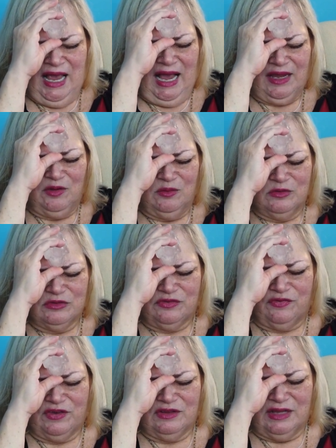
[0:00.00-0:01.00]
I almost
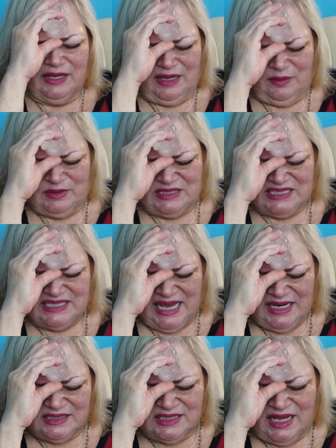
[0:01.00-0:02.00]
feel like I'm a
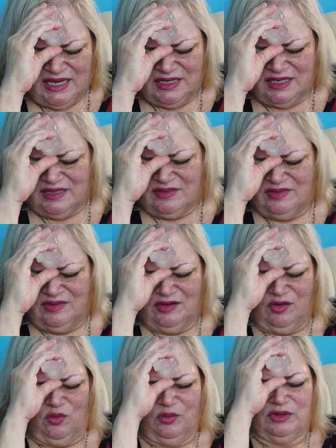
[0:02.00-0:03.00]
satellite and
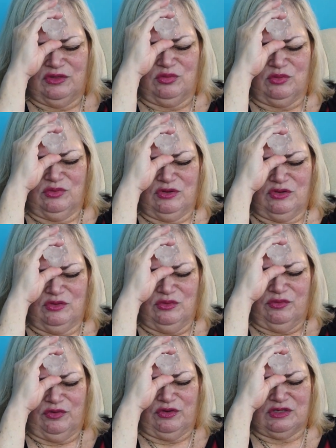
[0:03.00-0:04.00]
going through the
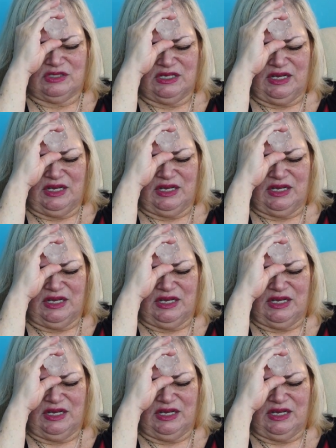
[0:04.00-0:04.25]
universe.